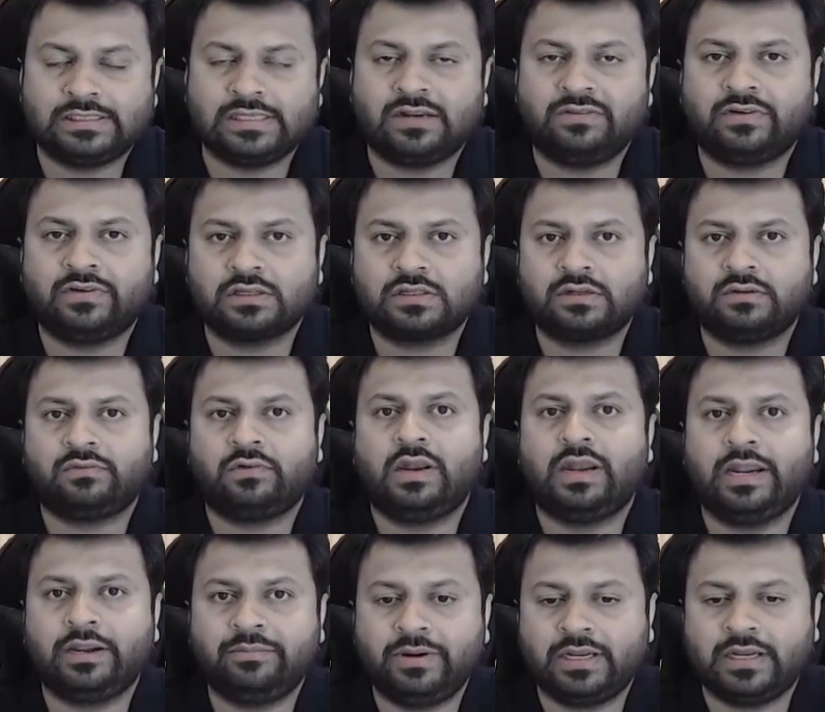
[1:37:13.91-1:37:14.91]
First of all,
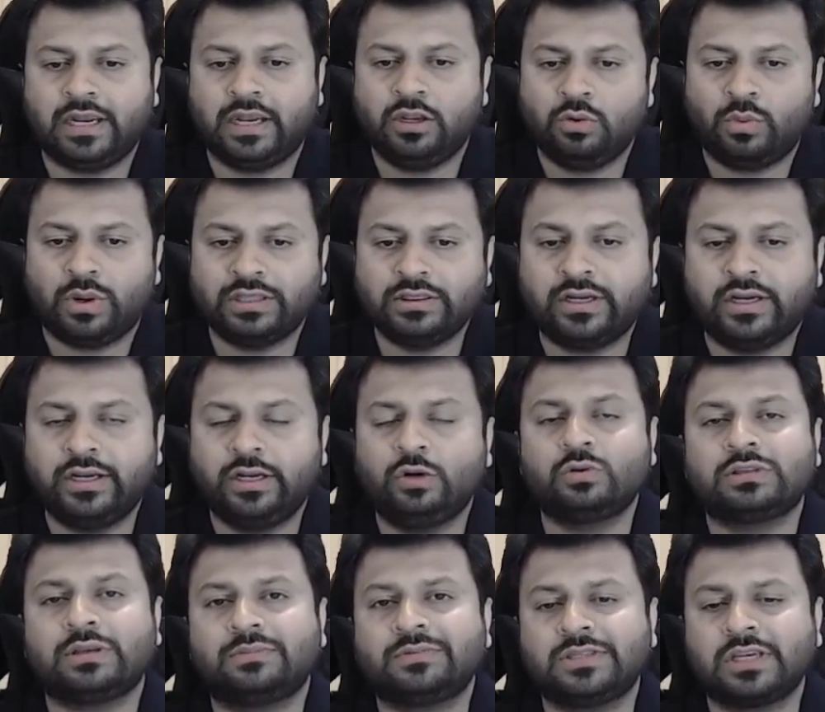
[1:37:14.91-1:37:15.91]
let me tell you, 132
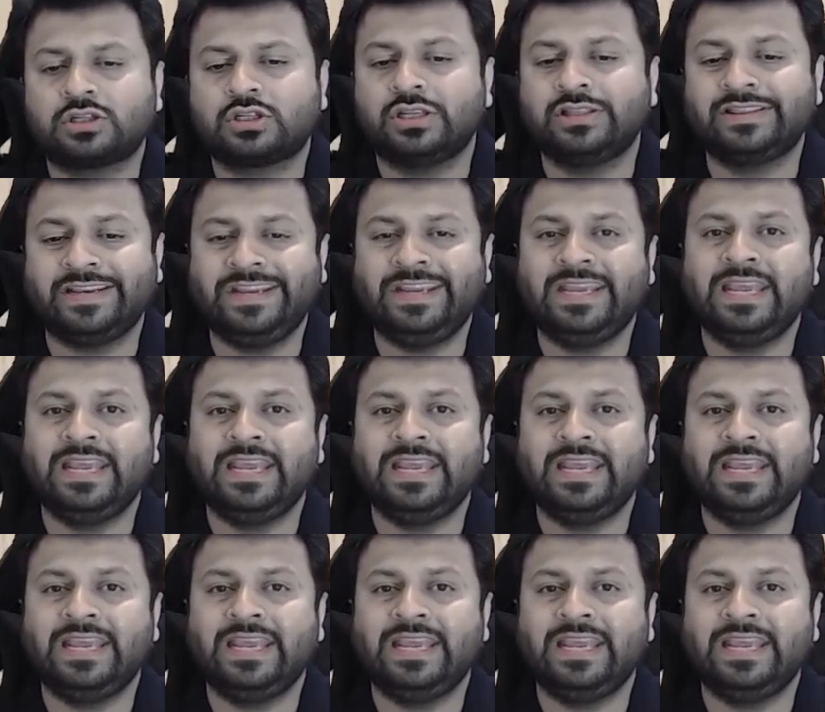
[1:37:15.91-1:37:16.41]
subsection 3